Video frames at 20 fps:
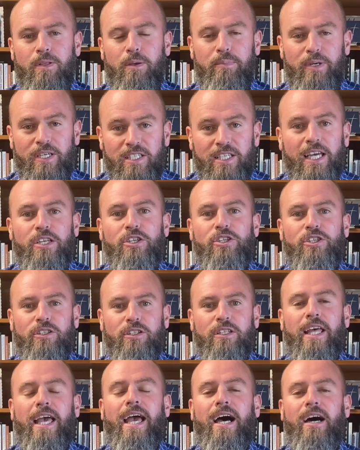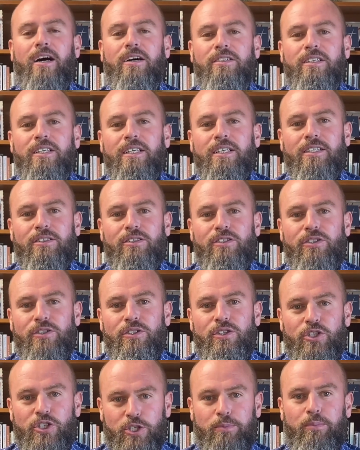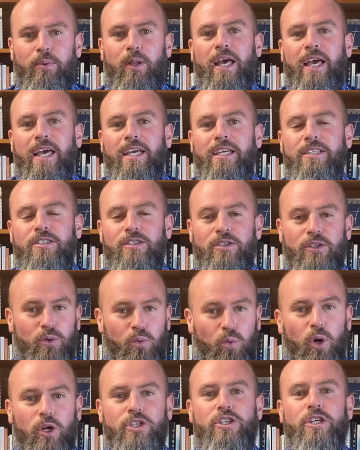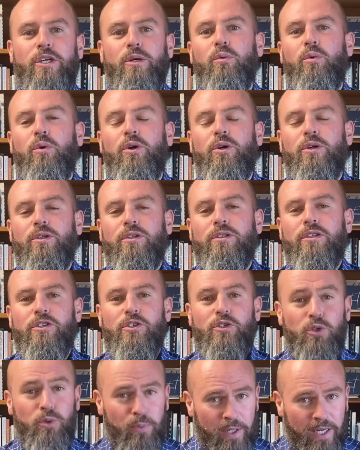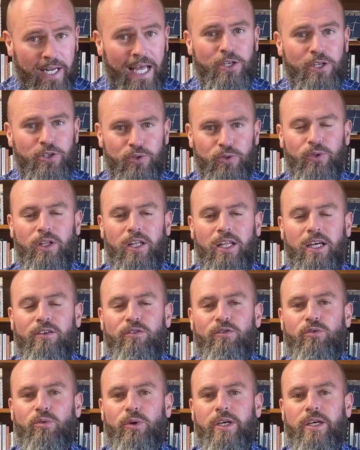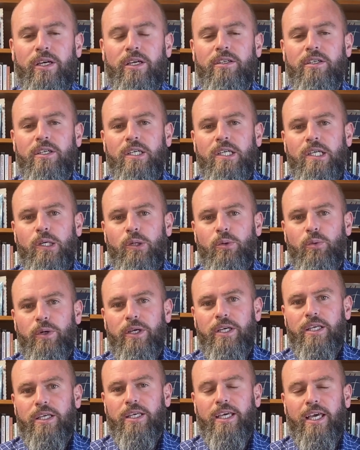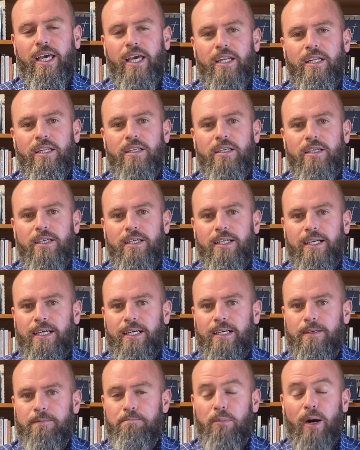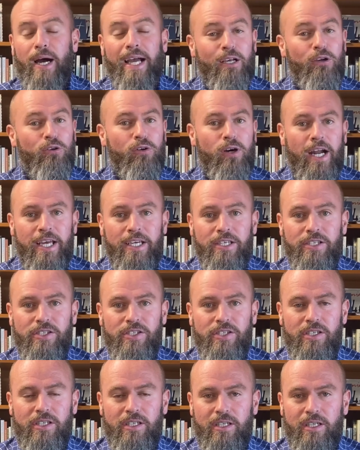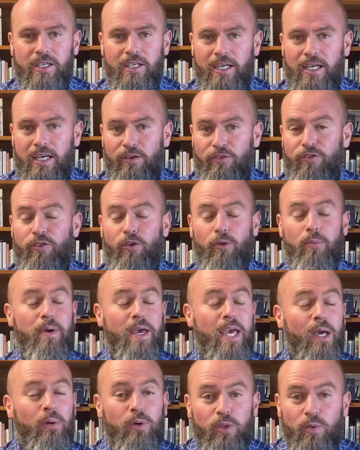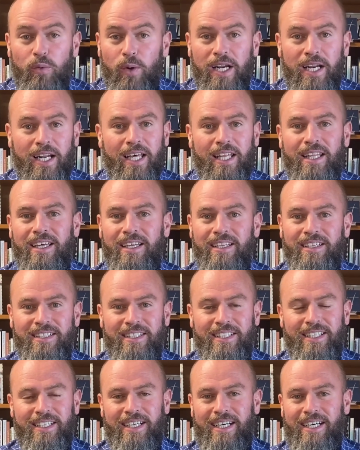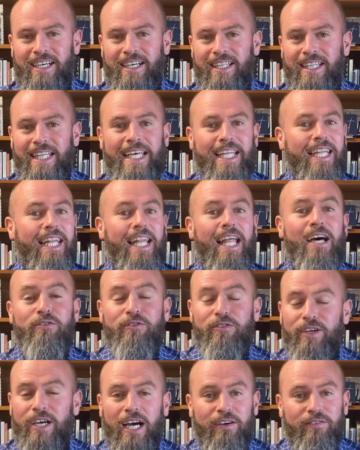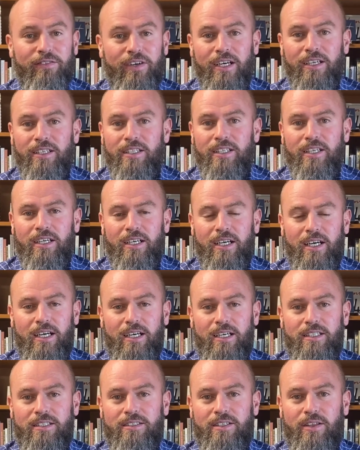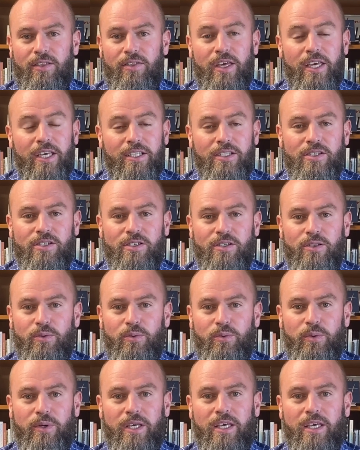potential now to display to the watching world a supernatural love where we can, uh, by grace, uh, forbear with one another, uh, let love cover uh, things, we